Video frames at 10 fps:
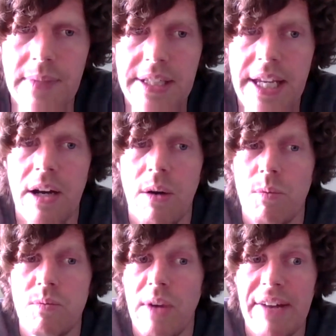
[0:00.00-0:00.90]
yeah, I
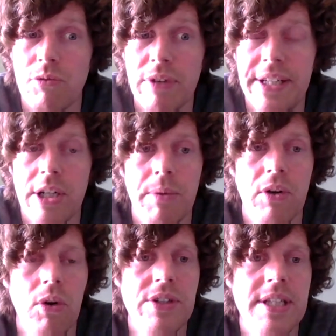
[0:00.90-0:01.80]
haven't really come
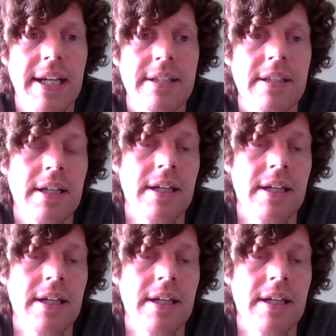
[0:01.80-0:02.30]
across that.